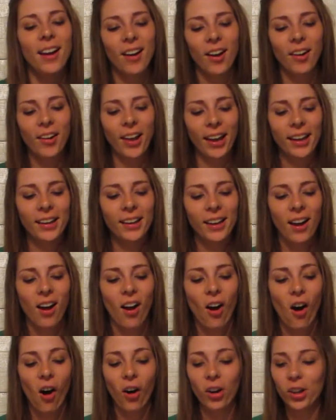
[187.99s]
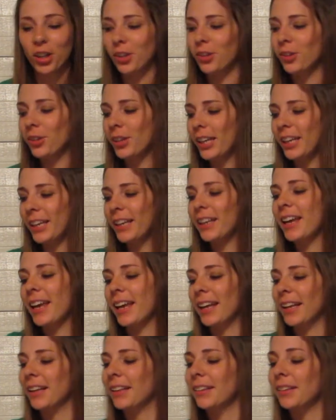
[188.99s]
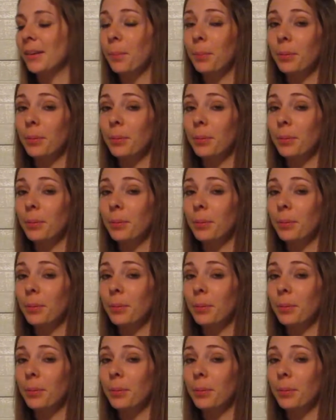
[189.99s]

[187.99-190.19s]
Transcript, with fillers: Okay, all you need is